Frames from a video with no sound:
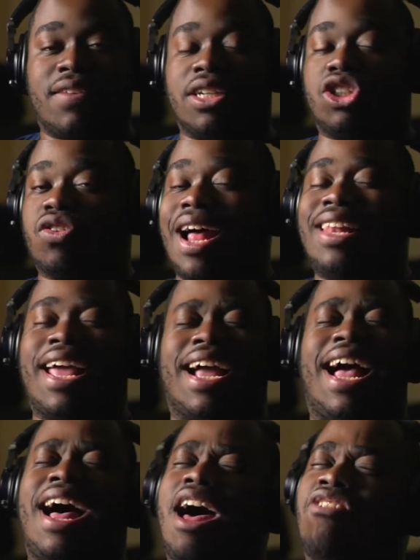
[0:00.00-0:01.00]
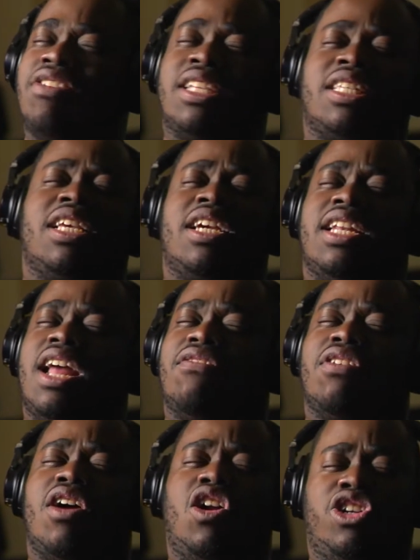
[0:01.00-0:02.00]
try. Like, I obviously could never
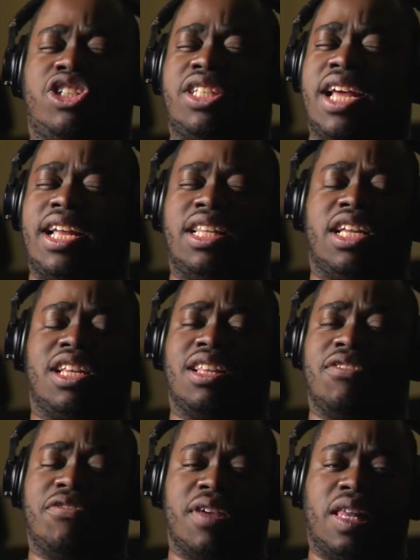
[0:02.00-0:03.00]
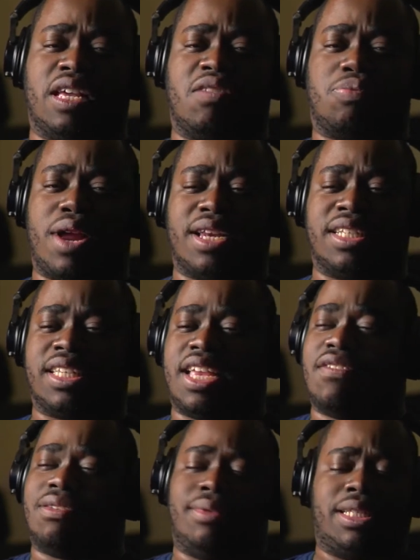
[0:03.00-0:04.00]
understand the feeling of pregnancy,
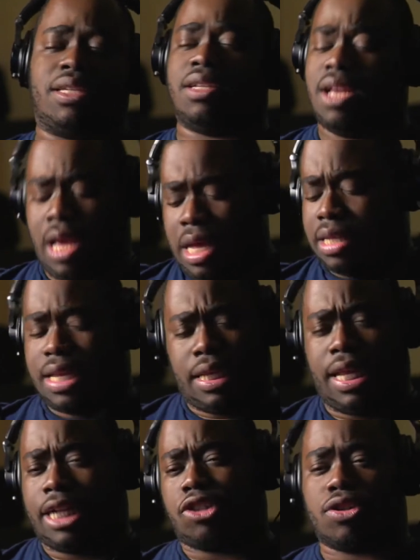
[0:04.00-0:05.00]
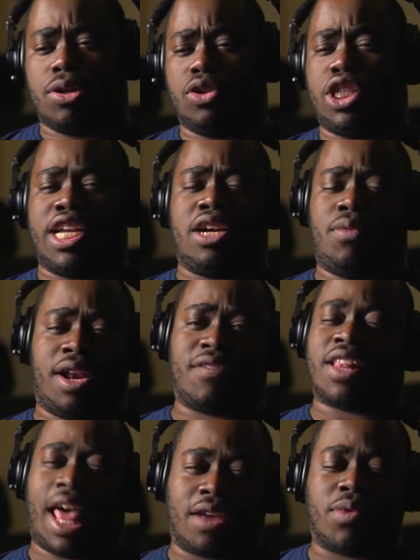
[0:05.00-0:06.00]
even with the electrode thing or whatever.
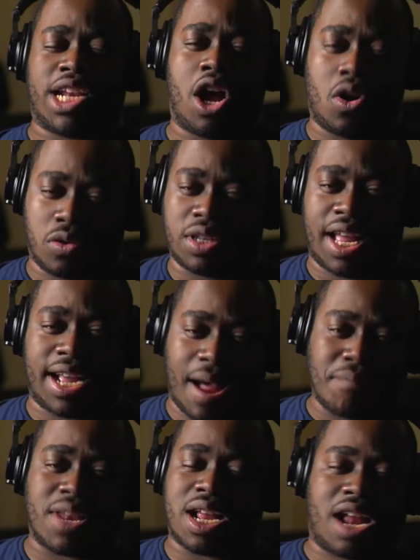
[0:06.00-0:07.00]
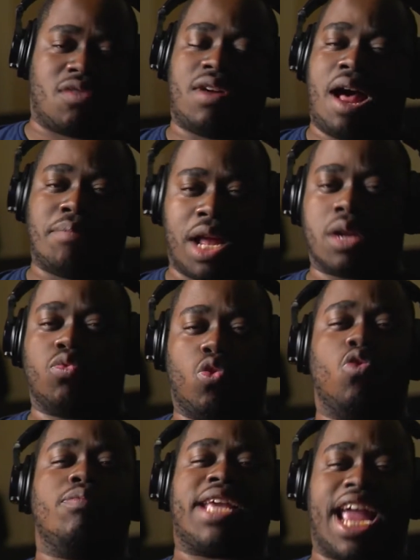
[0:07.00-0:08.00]
Like, we know, like, I'm not a
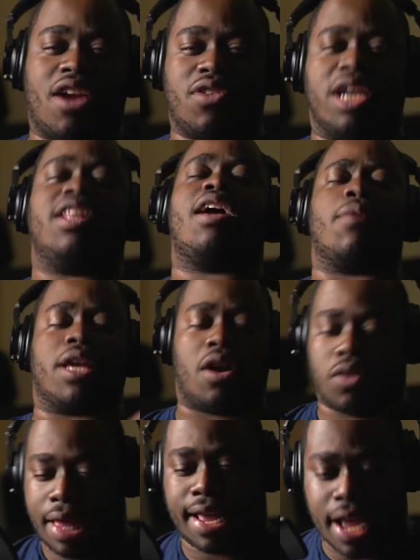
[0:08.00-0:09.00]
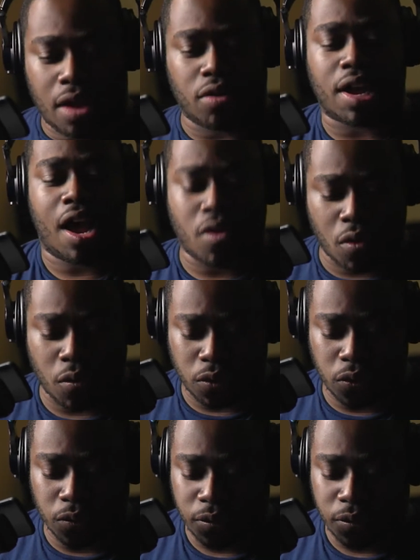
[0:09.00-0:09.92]
womb carrier. There we go. Like, I don't got no womb.